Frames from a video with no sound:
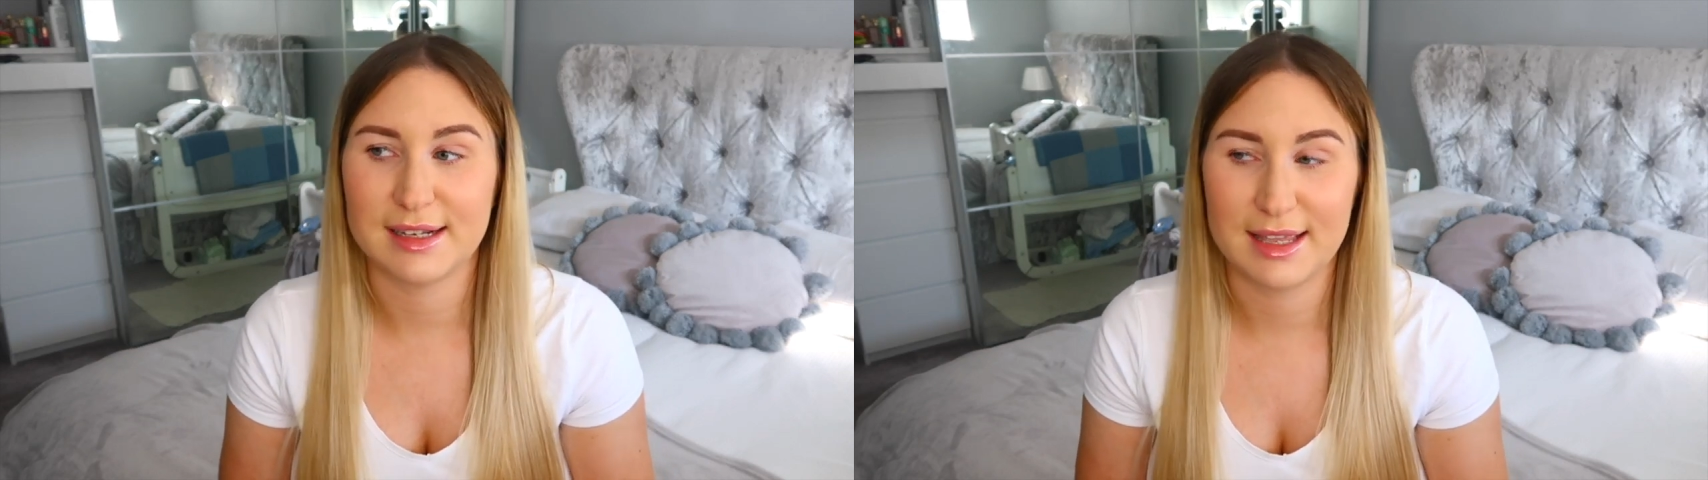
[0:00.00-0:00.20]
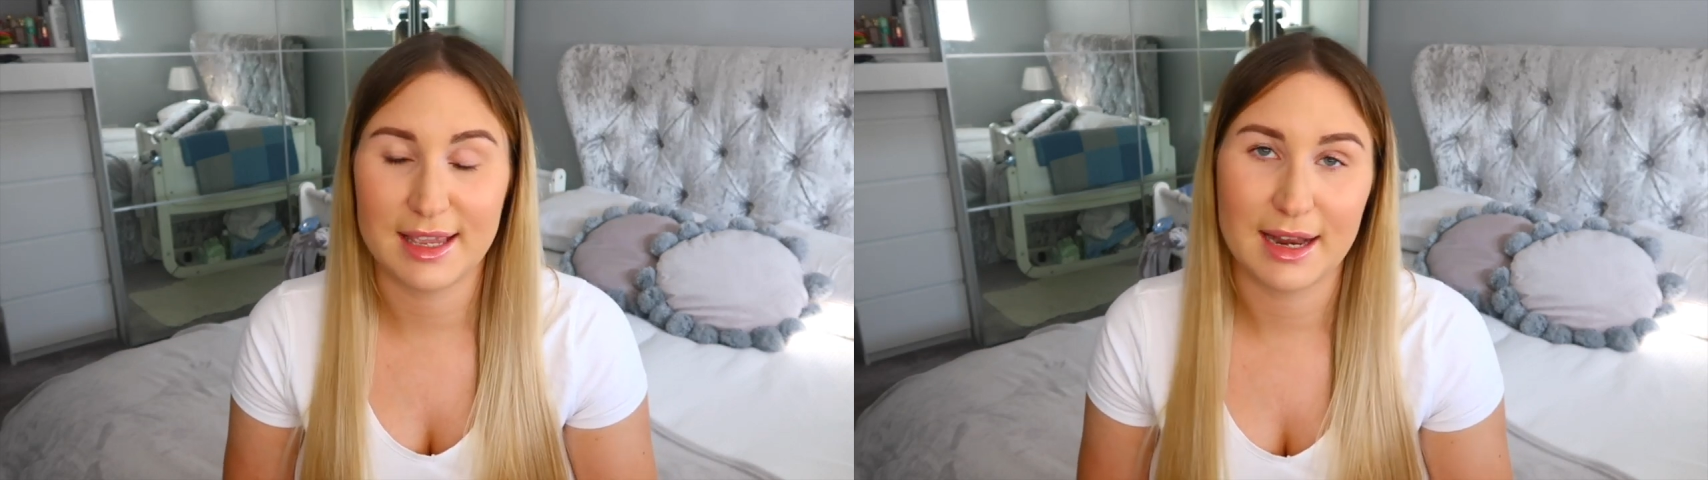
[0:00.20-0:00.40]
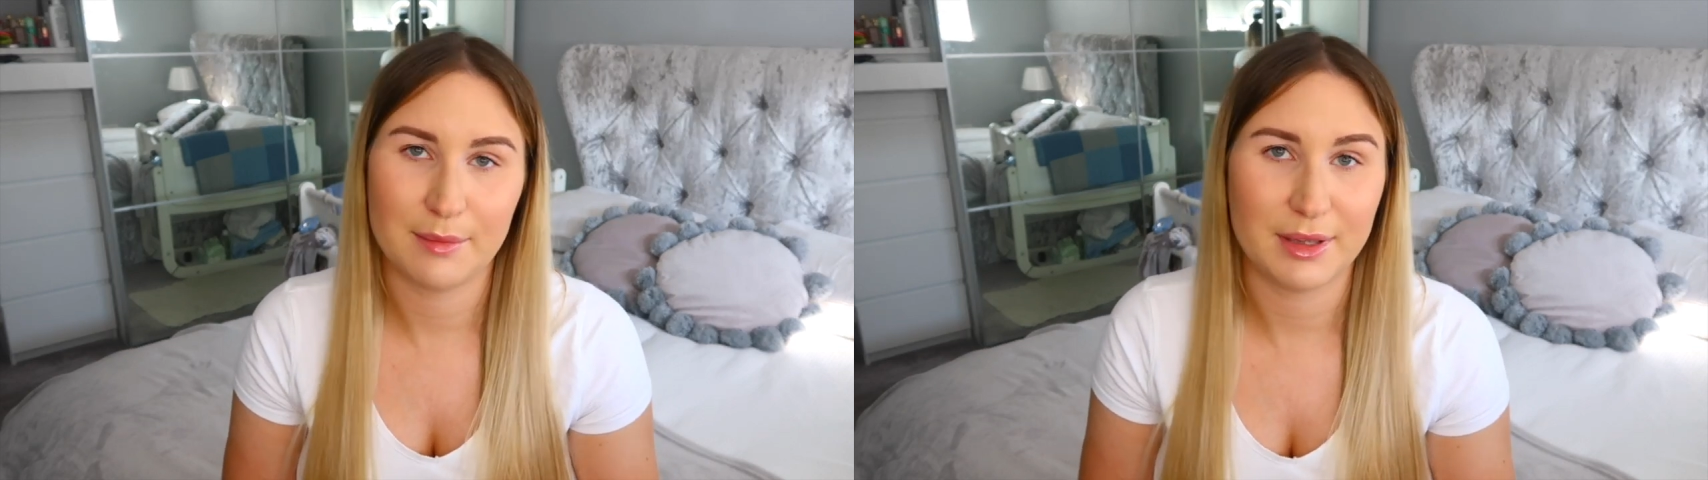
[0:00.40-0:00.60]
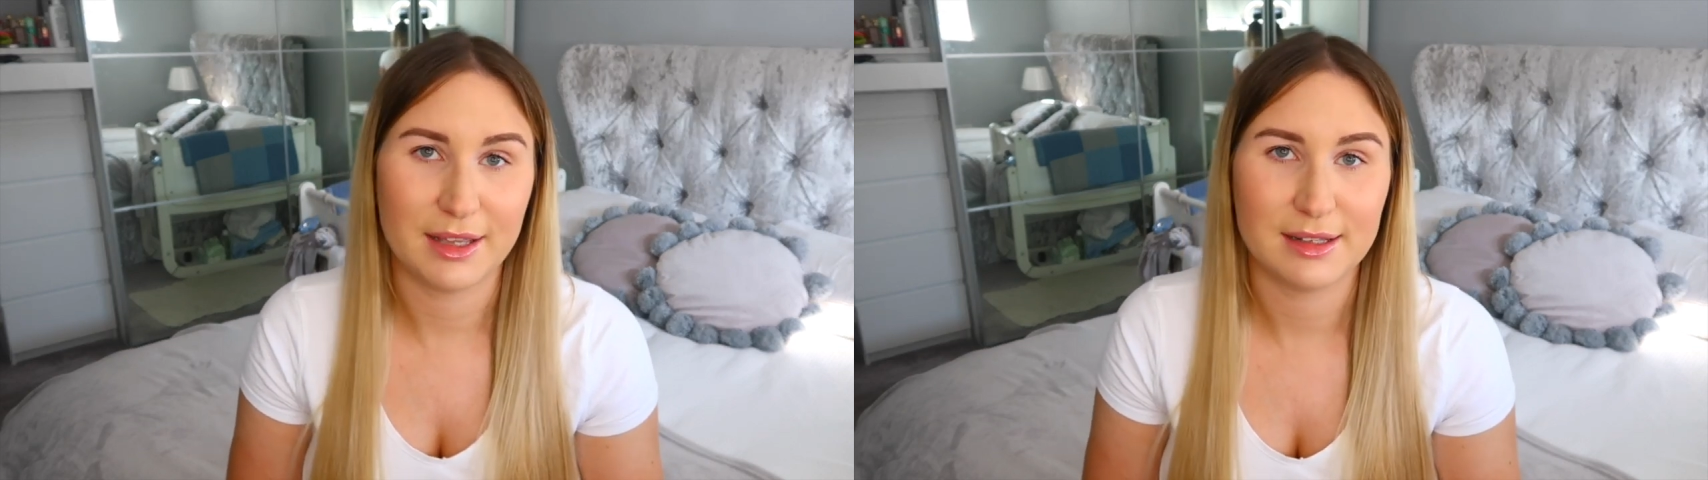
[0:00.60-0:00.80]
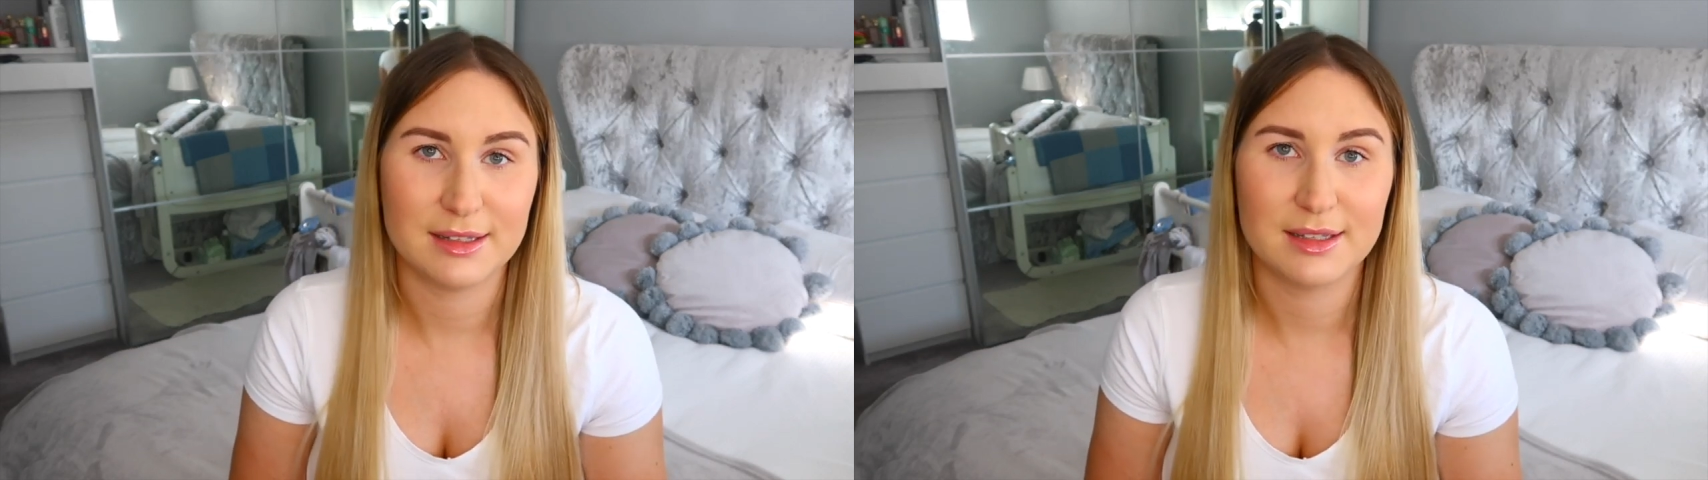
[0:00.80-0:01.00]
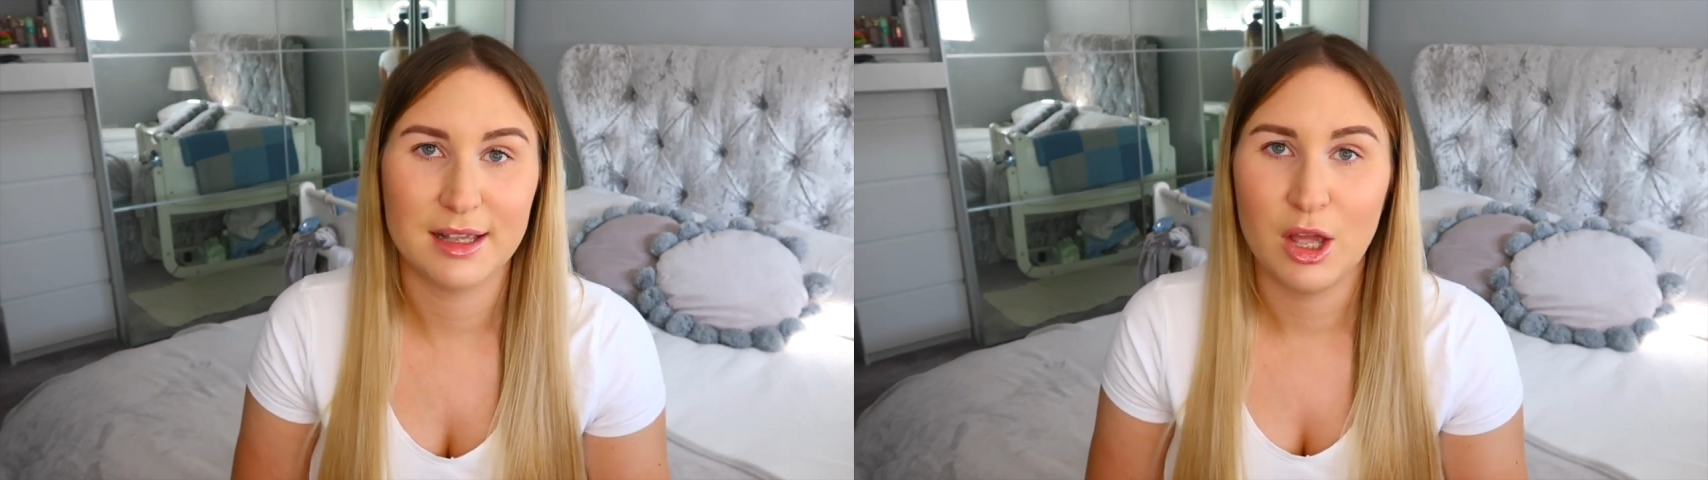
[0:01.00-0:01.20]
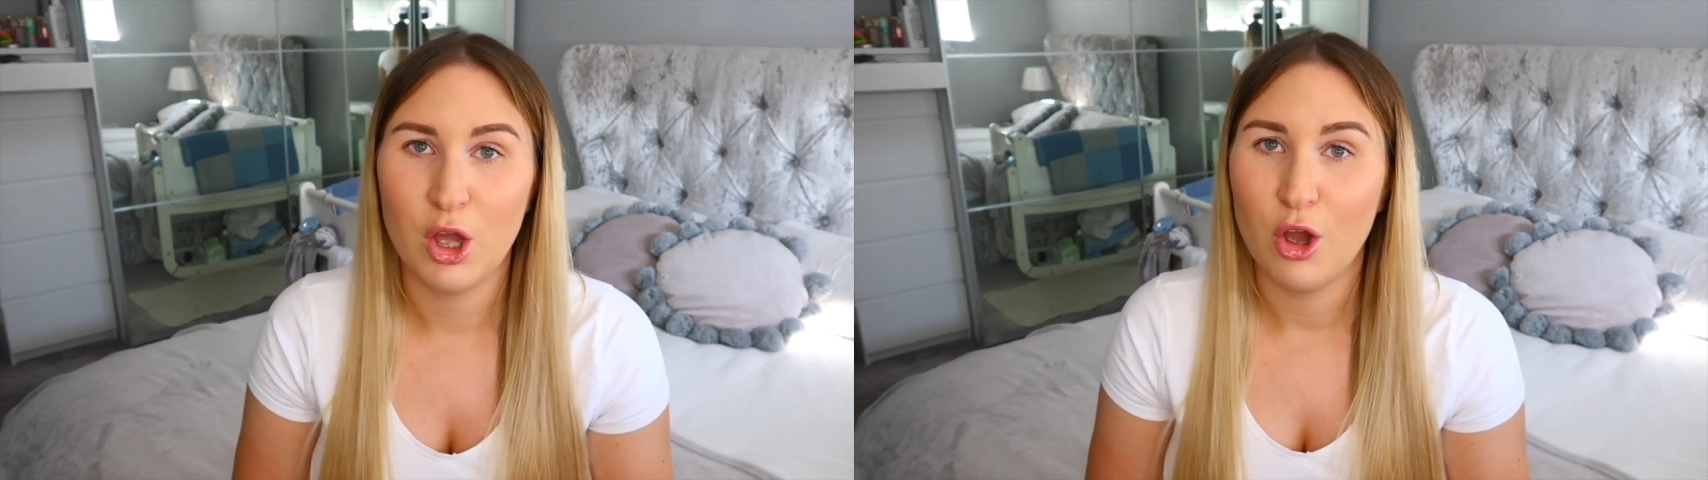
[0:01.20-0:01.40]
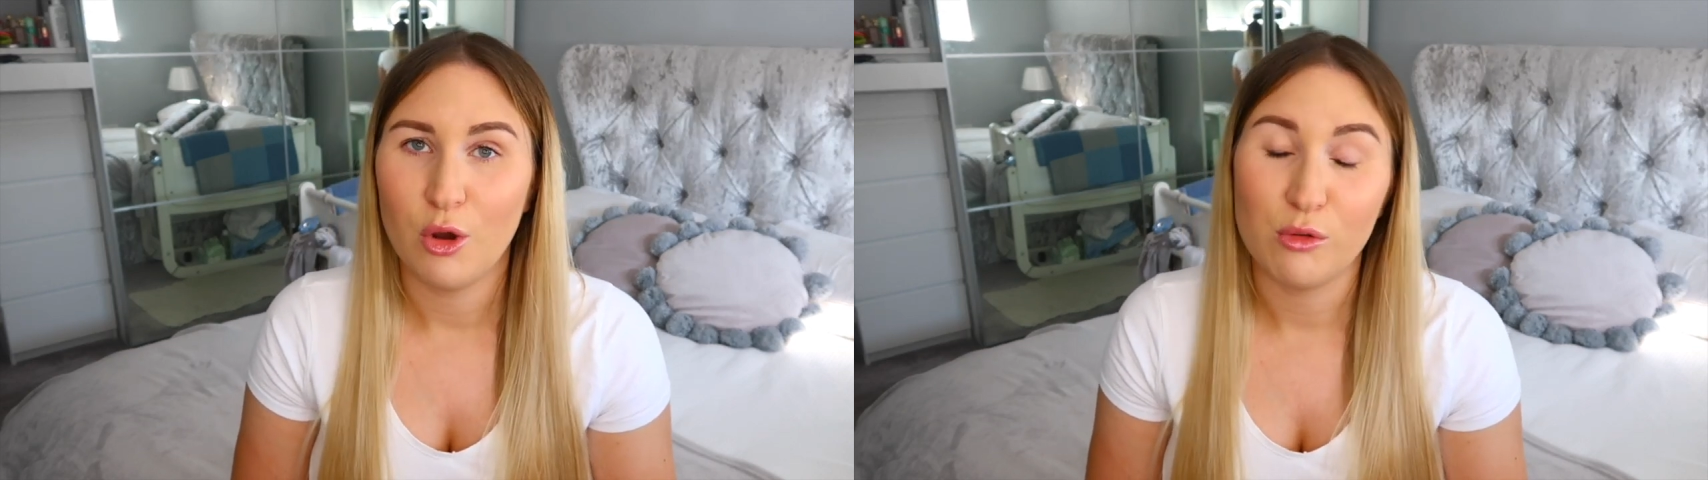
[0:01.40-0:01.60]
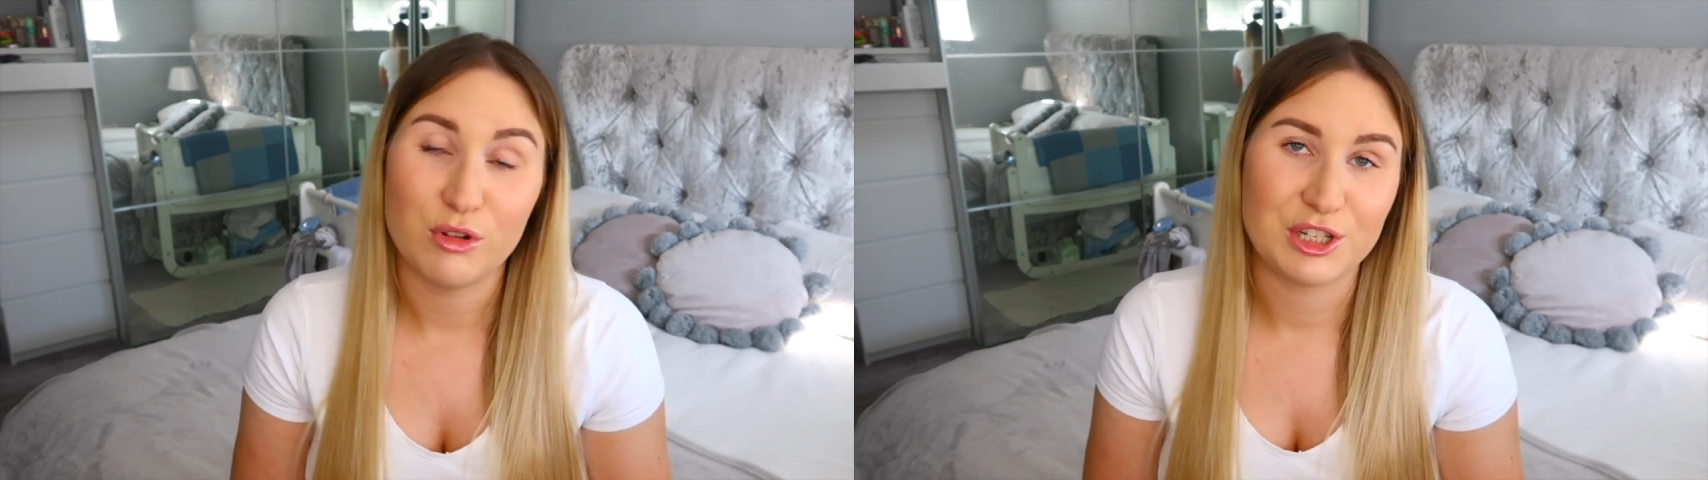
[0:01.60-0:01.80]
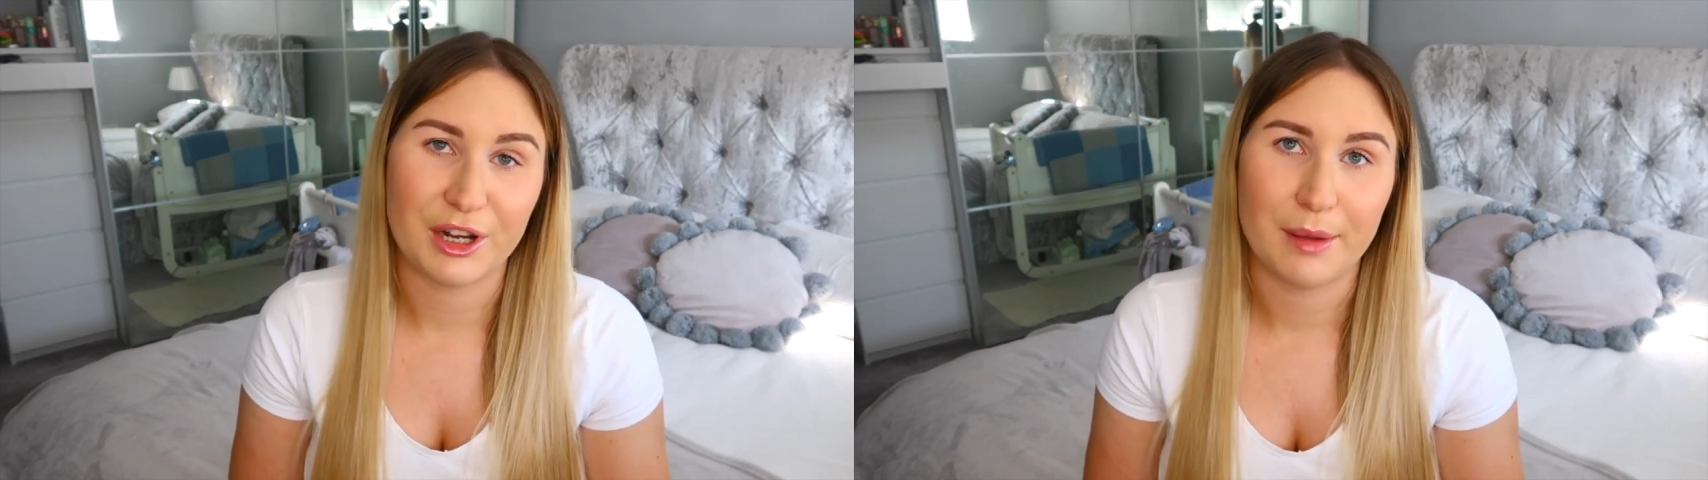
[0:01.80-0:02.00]
leaky nappies all
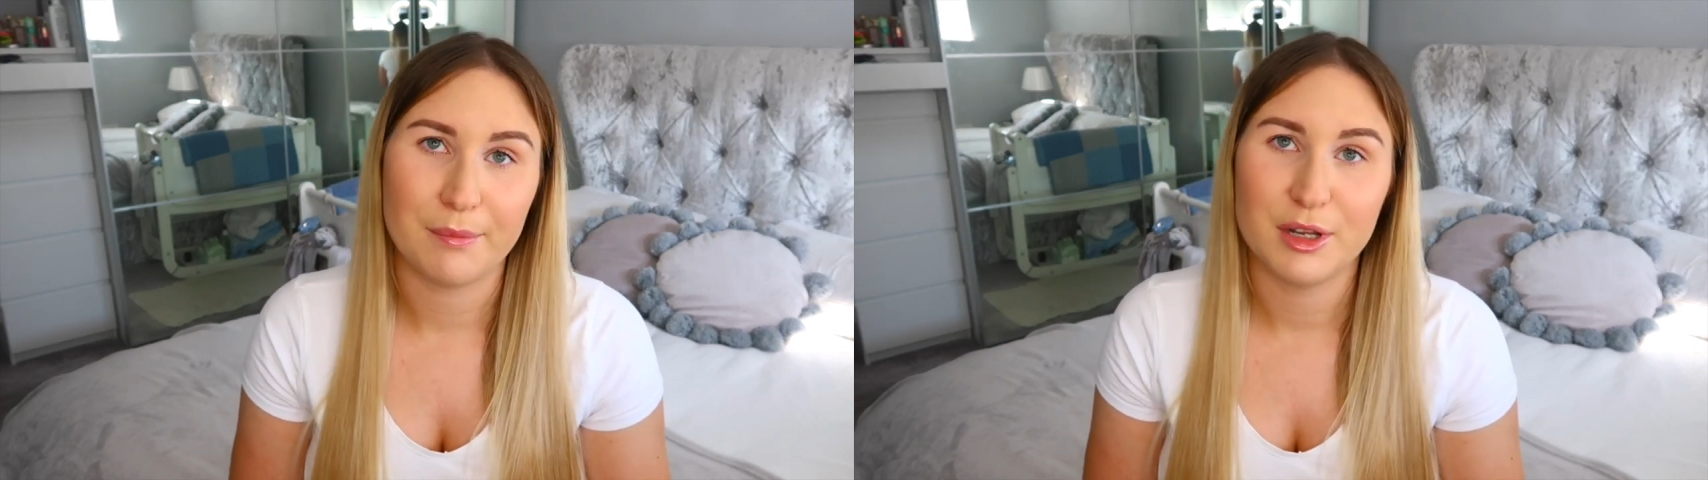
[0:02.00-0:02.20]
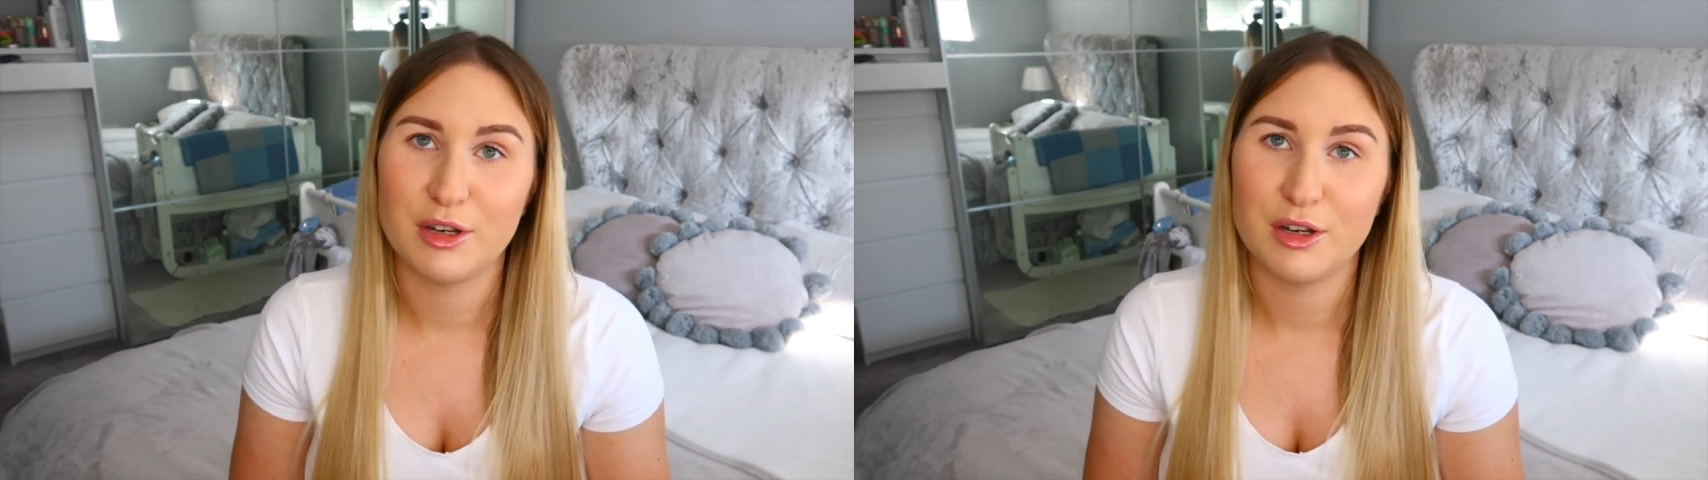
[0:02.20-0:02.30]
the time?